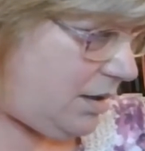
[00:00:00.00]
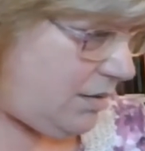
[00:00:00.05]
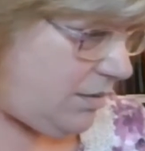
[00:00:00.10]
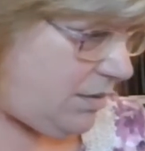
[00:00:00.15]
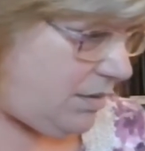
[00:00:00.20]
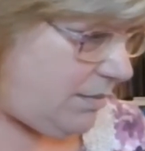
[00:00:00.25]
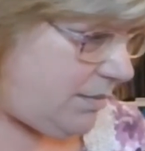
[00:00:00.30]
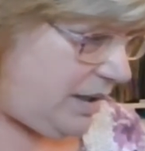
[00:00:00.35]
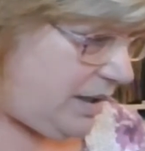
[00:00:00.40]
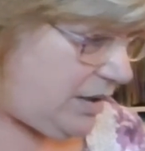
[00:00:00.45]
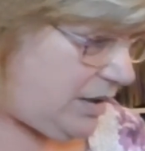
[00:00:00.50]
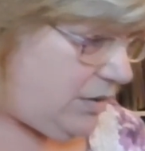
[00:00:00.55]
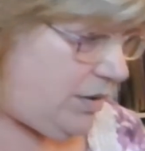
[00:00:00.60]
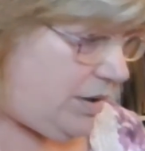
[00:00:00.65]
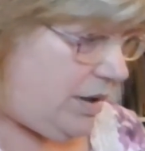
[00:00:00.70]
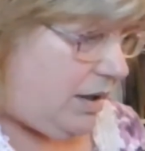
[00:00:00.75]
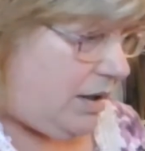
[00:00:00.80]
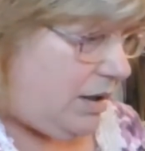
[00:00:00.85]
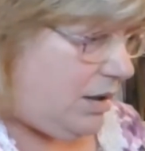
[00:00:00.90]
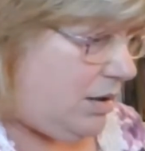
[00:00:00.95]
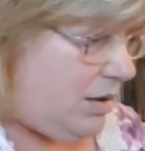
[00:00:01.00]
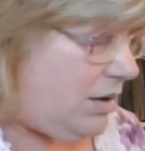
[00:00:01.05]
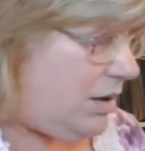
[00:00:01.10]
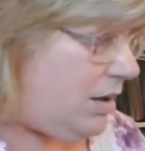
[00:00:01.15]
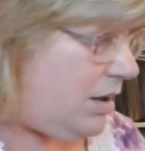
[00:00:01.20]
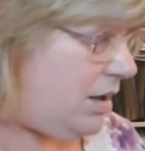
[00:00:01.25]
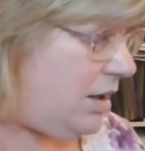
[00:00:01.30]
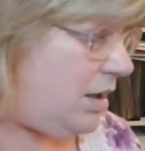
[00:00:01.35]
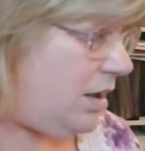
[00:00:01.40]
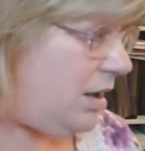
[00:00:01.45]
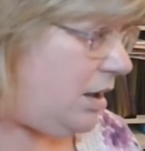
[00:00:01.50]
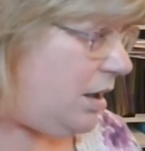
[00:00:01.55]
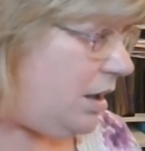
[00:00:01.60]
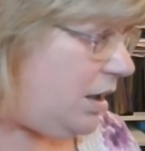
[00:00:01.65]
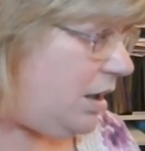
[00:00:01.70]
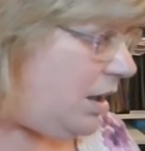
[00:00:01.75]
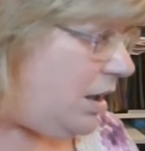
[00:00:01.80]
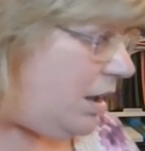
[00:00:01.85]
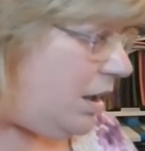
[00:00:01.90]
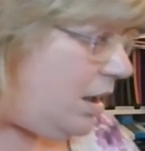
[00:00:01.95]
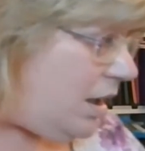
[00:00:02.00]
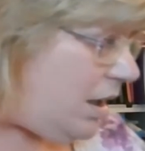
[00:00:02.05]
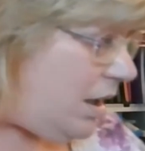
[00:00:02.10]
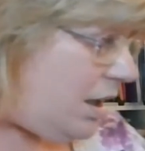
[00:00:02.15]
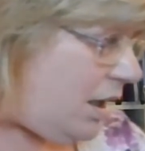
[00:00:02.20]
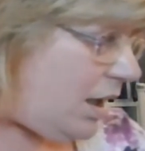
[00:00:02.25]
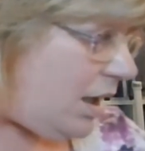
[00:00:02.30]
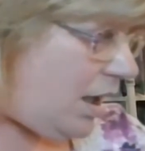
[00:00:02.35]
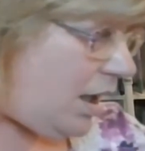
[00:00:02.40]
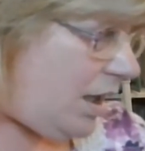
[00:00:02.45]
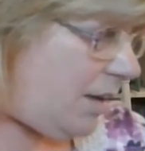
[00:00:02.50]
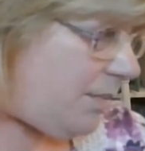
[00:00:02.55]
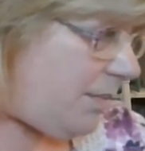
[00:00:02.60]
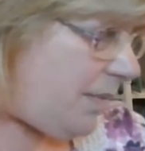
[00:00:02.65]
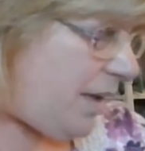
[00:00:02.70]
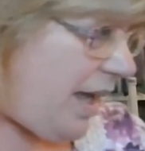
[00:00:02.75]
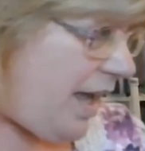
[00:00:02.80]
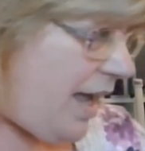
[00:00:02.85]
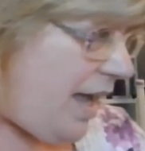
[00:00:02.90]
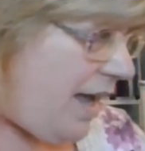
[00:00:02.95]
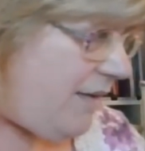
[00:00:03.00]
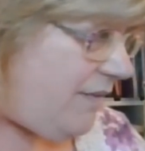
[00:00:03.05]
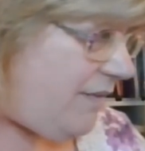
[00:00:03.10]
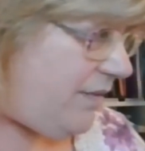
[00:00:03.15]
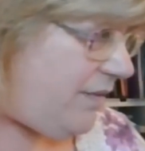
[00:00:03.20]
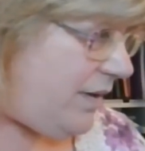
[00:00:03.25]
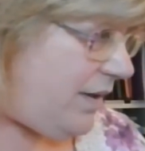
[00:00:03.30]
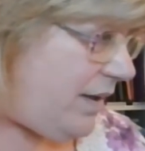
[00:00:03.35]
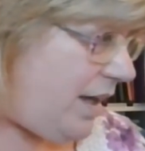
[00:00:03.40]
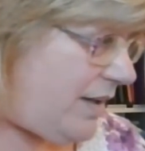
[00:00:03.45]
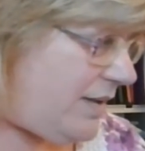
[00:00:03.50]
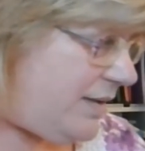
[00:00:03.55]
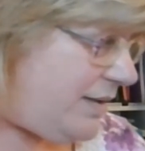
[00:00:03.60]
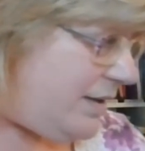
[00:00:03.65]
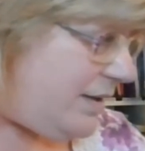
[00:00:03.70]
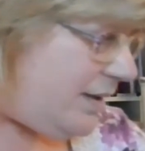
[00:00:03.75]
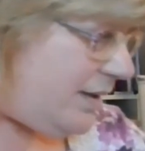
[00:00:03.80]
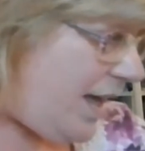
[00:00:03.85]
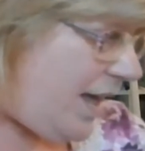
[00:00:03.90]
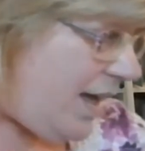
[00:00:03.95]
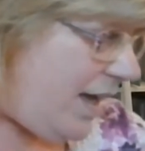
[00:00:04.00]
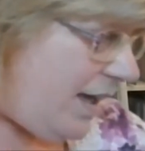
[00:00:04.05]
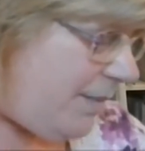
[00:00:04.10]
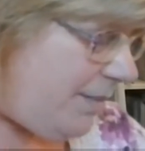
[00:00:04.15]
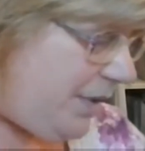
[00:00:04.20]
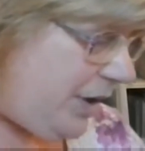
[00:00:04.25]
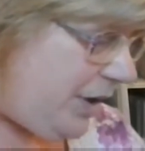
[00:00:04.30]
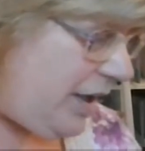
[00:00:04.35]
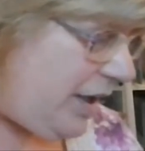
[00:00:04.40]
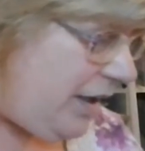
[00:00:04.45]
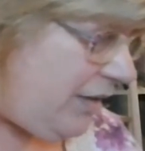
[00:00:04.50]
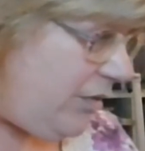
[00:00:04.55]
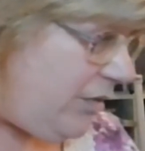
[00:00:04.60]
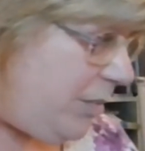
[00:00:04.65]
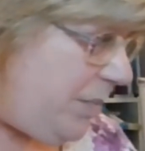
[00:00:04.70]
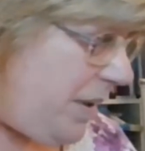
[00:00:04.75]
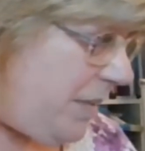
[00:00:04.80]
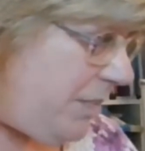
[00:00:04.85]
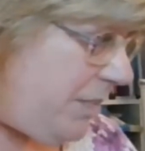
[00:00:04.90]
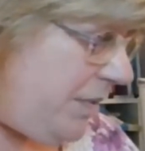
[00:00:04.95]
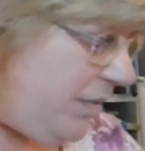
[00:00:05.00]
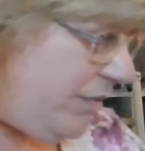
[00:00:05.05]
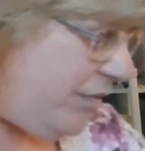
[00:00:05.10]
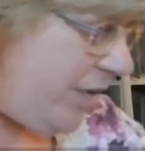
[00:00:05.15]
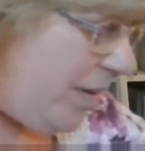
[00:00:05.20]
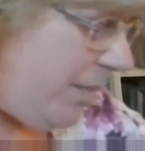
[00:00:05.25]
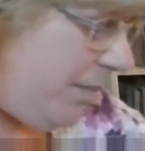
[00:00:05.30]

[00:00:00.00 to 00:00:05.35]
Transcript: what am I doing here? I'm looking for people from